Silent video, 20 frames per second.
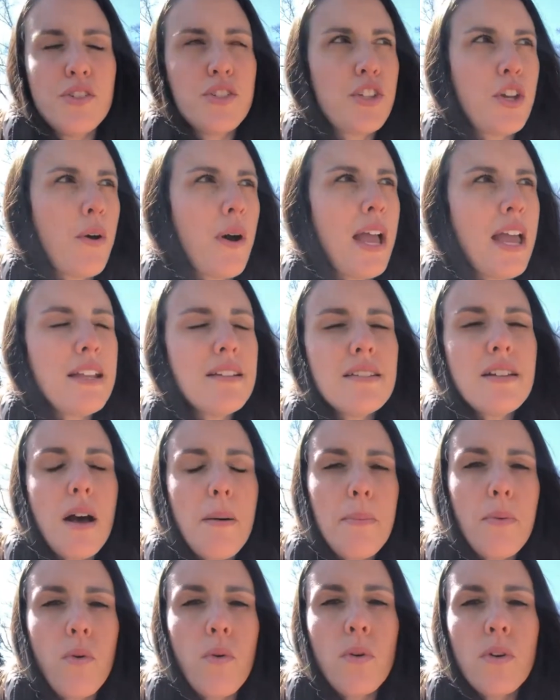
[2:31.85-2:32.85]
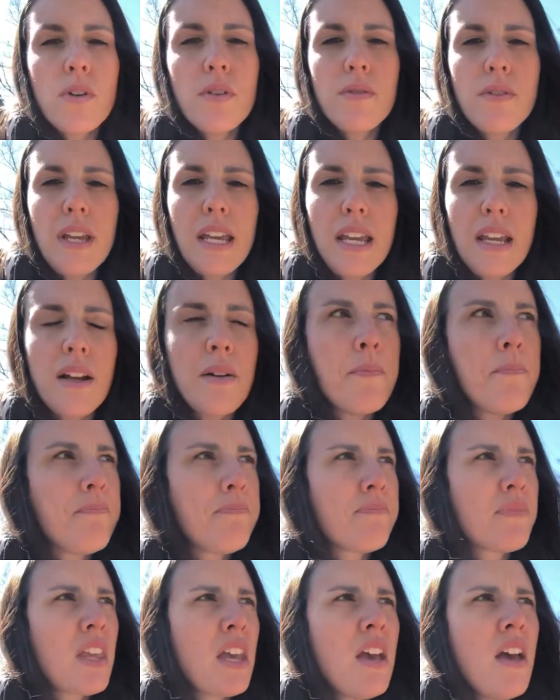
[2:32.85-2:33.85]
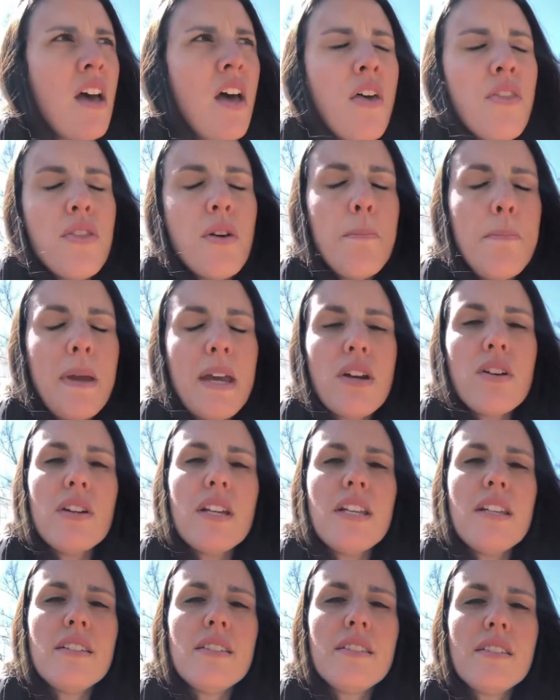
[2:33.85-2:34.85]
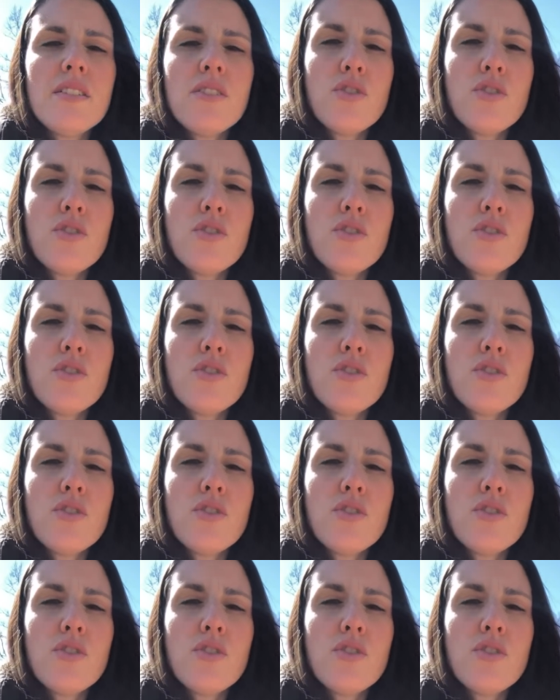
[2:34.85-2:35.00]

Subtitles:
So I ended up ordering the berries,